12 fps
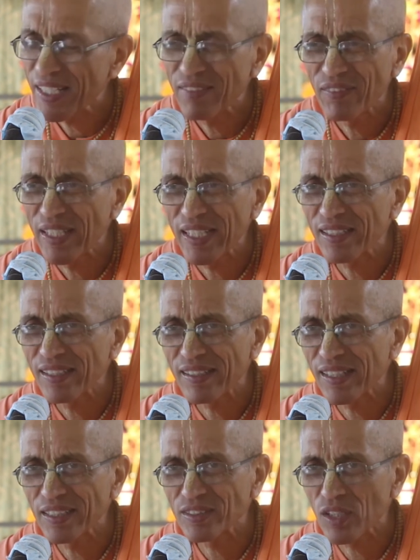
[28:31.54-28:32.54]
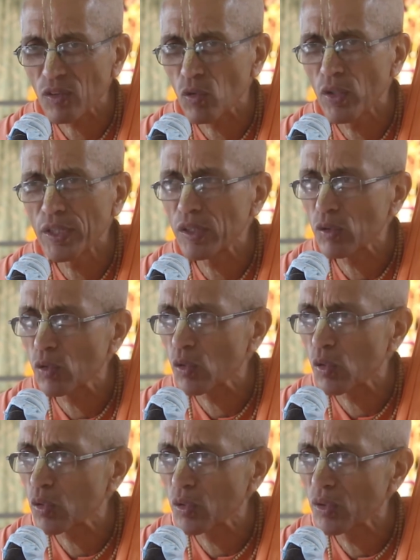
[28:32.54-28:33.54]
Vedic literature, going to
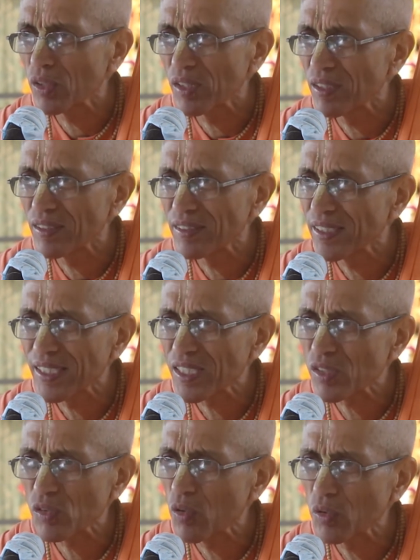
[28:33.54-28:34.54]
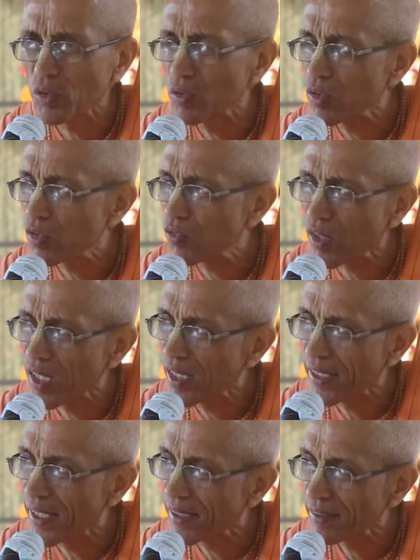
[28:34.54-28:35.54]
Gurukul. He has no use for
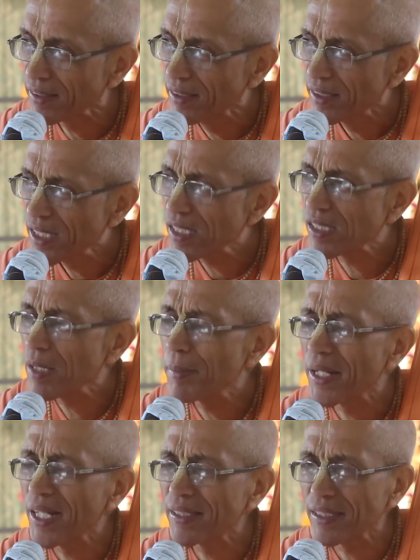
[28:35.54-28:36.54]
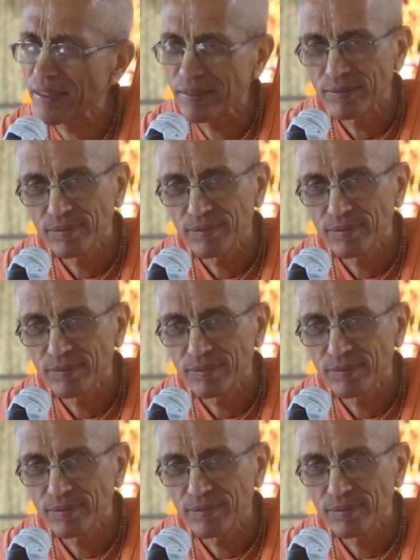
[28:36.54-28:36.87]
all that. He is liberated.